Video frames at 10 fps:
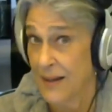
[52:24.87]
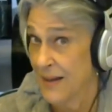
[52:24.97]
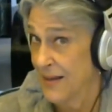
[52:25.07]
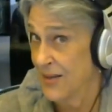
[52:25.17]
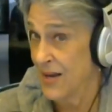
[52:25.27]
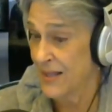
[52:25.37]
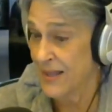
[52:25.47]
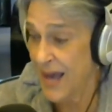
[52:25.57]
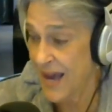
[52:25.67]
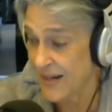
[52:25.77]
Thought,
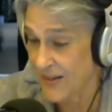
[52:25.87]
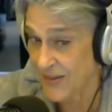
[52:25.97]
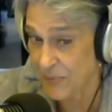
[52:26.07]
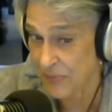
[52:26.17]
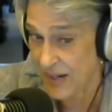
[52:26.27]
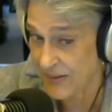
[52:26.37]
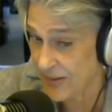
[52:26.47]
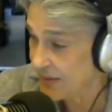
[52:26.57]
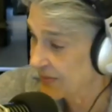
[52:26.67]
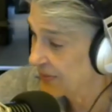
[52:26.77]
that is
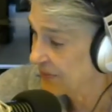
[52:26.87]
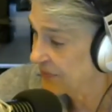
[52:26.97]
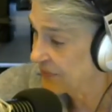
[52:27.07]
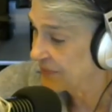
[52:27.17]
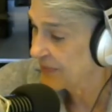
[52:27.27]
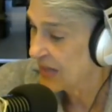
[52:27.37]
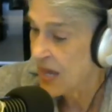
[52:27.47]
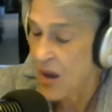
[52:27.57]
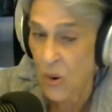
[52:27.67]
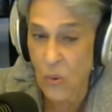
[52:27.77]
impressive.
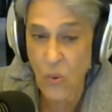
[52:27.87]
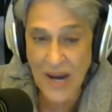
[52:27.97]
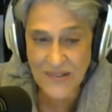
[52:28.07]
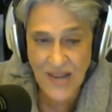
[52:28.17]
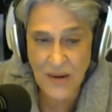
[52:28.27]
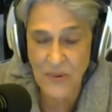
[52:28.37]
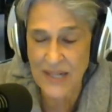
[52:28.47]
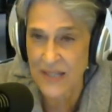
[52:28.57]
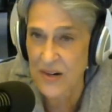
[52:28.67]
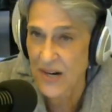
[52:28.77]
Once I
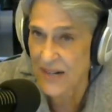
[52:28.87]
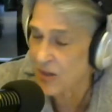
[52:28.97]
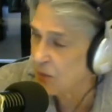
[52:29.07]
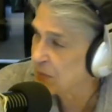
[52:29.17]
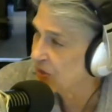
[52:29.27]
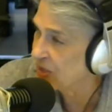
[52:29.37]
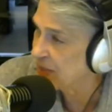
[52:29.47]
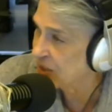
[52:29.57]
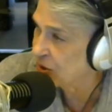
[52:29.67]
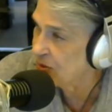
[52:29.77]
went there, and there appeared to be
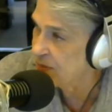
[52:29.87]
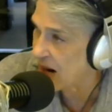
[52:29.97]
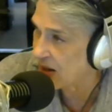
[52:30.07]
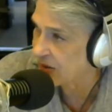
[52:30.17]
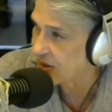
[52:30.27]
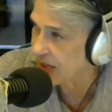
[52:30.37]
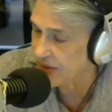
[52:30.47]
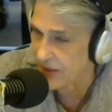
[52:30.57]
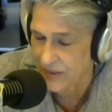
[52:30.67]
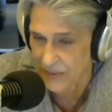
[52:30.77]
2 Marks in
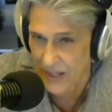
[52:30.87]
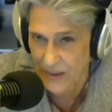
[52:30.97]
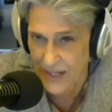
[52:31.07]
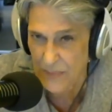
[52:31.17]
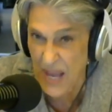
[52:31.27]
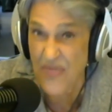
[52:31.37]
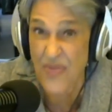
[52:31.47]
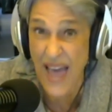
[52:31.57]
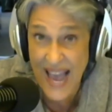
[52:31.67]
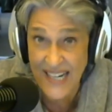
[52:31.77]
the terrarium. And
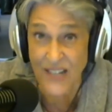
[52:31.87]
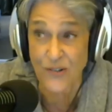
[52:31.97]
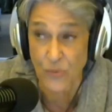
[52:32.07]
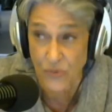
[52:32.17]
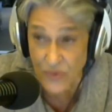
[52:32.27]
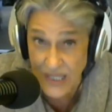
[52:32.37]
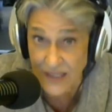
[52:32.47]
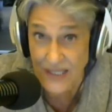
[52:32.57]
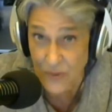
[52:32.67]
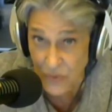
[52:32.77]
that is
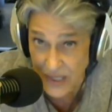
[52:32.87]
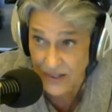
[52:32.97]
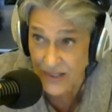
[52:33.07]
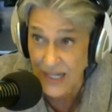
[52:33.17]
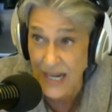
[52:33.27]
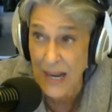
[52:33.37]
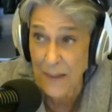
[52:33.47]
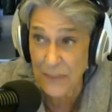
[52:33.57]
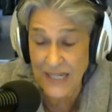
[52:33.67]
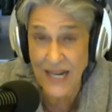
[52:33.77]
really weird,
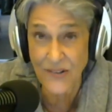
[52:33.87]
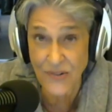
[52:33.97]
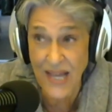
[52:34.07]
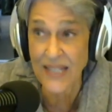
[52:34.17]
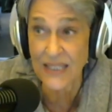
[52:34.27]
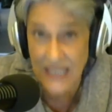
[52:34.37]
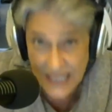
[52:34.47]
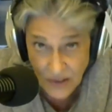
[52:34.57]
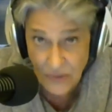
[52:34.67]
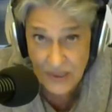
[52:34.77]
because they
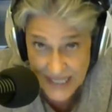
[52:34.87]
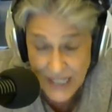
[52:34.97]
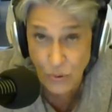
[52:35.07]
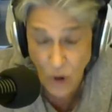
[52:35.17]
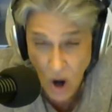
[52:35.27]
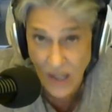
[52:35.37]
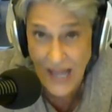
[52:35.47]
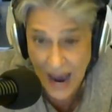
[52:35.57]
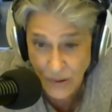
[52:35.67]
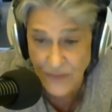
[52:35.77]
literally crawl
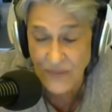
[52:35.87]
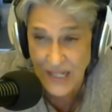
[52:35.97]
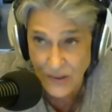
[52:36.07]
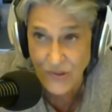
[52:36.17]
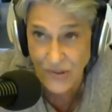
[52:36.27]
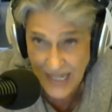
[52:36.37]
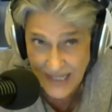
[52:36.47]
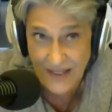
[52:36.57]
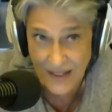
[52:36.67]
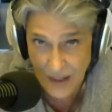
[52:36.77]
out of their skin.